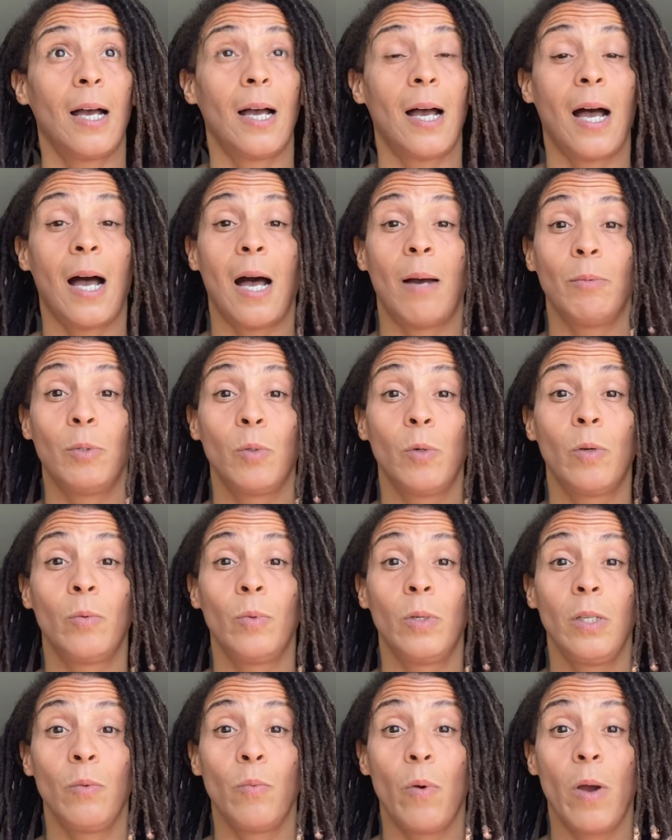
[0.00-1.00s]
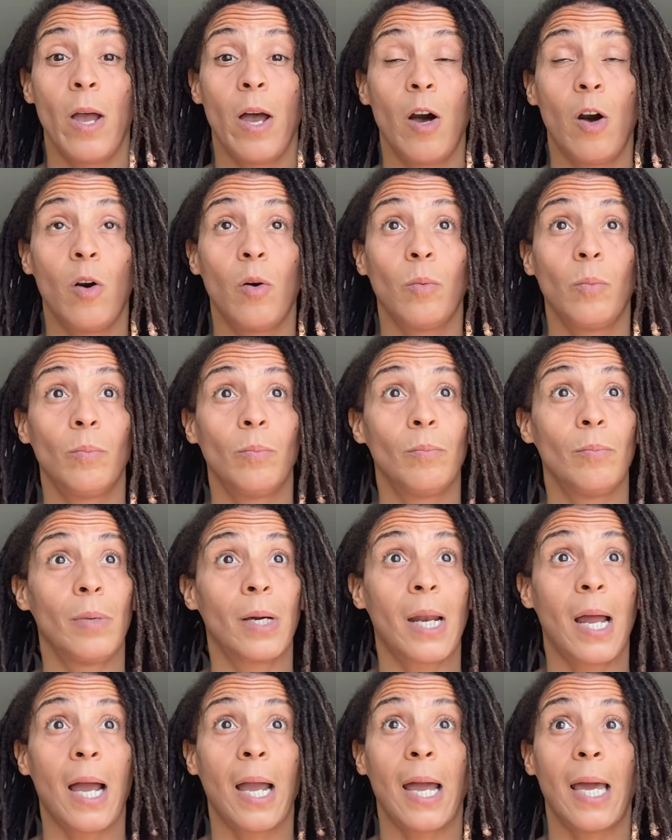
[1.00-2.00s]
I'm doing really well,
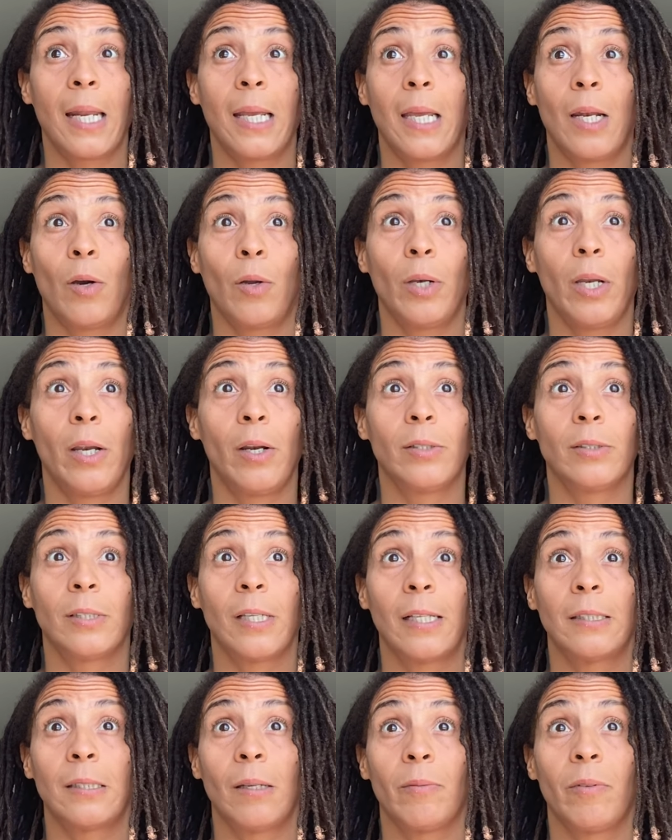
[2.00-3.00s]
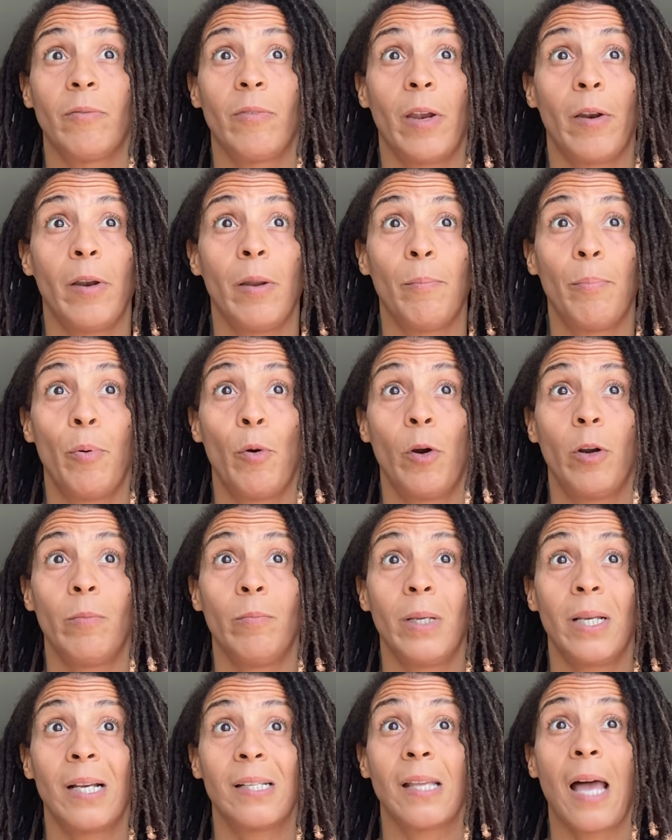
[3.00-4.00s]
but I got to get on here and say something very
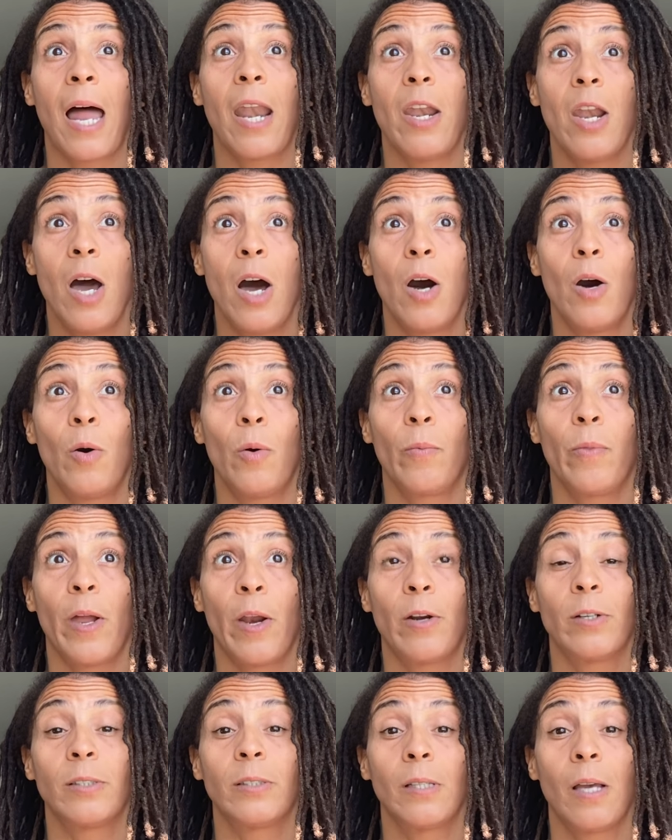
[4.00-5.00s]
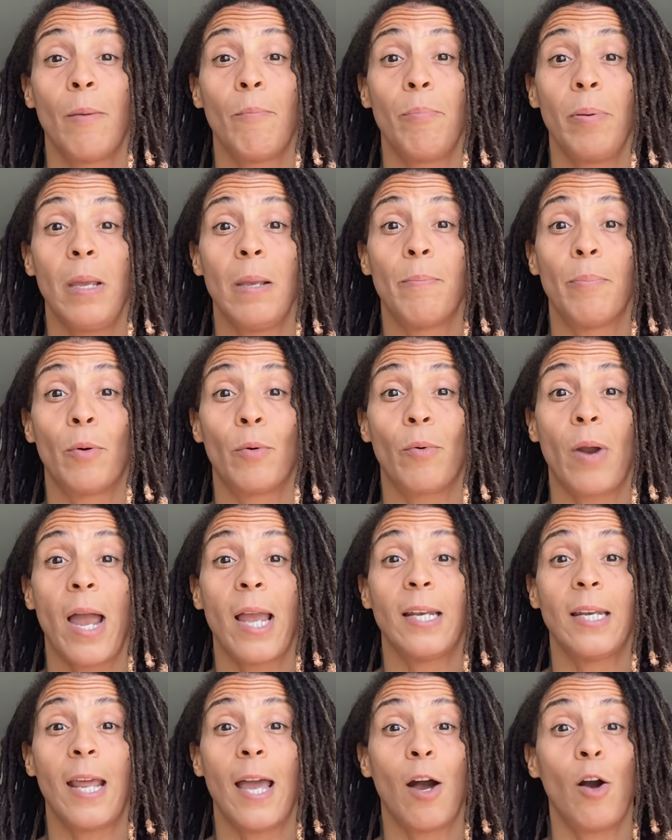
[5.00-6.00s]
important because I know there are some people
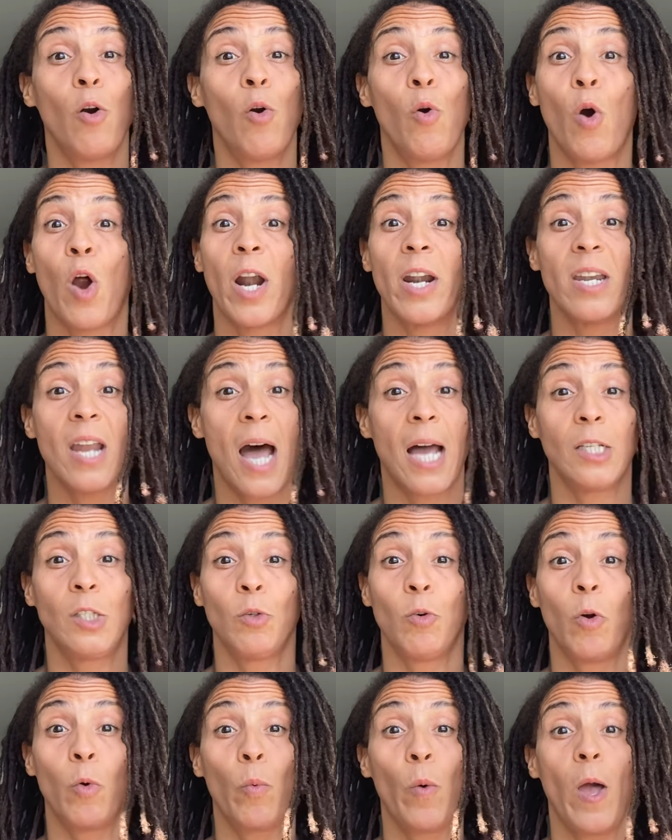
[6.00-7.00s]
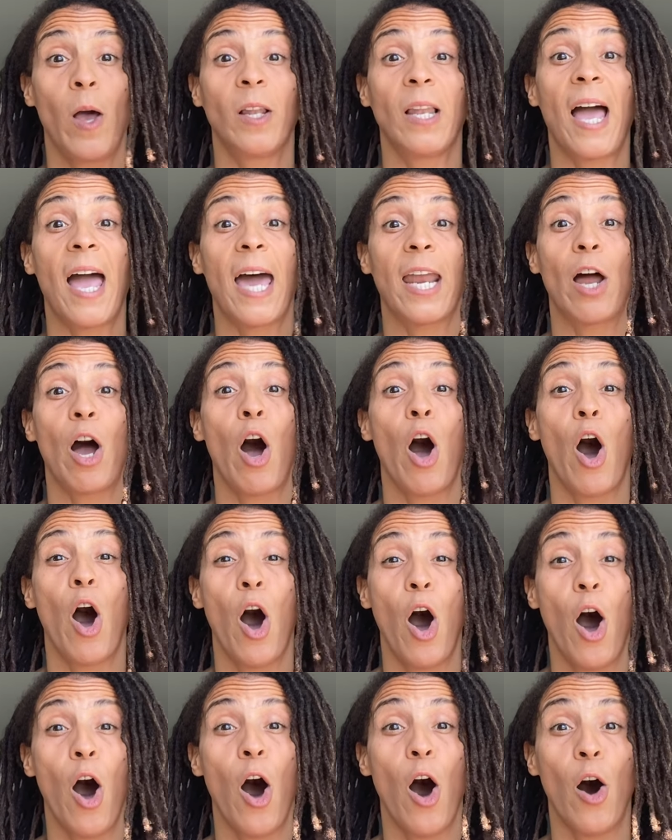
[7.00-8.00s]
right now who are not doing well at
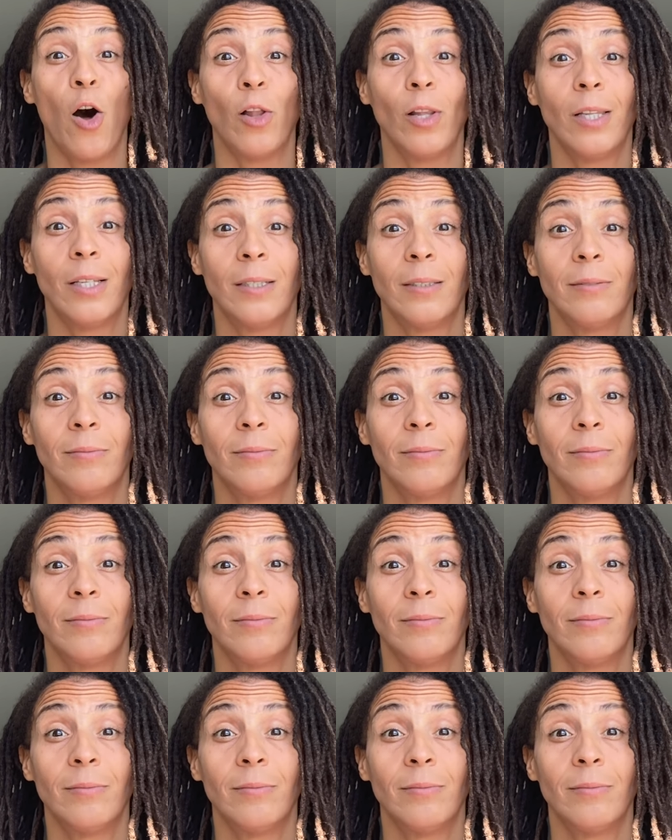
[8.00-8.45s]
all.